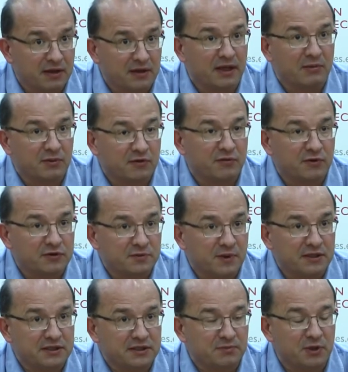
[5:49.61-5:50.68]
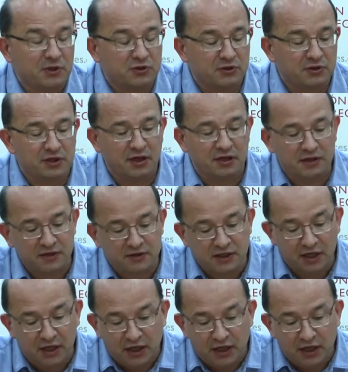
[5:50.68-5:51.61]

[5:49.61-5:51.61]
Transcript: labor force participation. So there are these